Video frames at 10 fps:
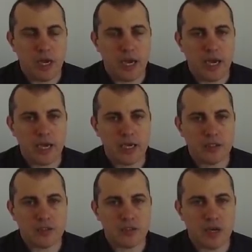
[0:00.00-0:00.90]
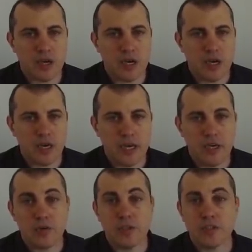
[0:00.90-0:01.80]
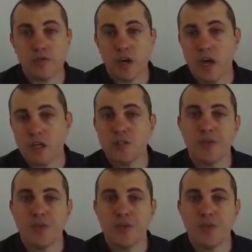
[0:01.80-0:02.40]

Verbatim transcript: and uh, increase of clock